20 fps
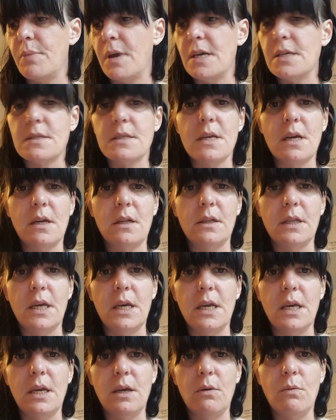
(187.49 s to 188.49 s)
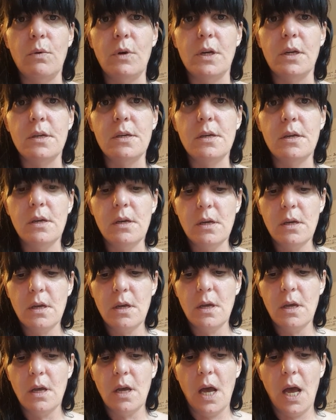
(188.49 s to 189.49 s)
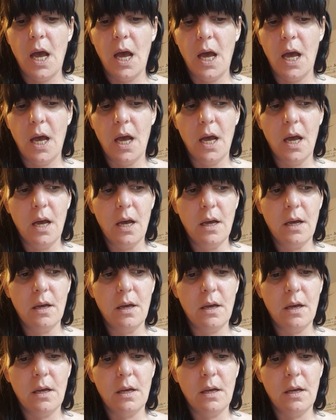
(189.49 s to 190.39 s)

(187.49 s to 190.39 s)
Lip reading: basically he would sign